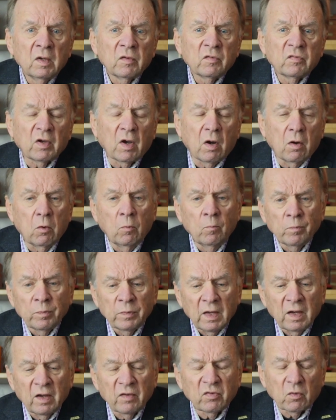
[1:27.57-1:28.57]
So
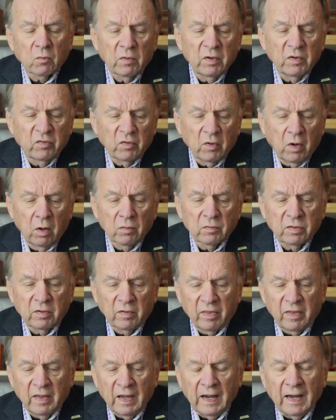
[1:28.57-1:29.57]
as a result
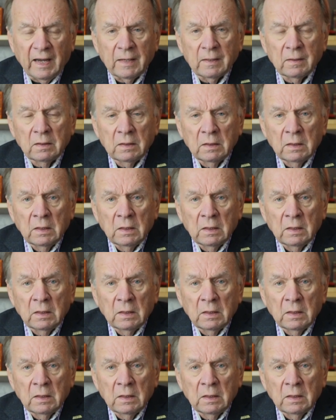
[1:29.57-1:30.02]
of that,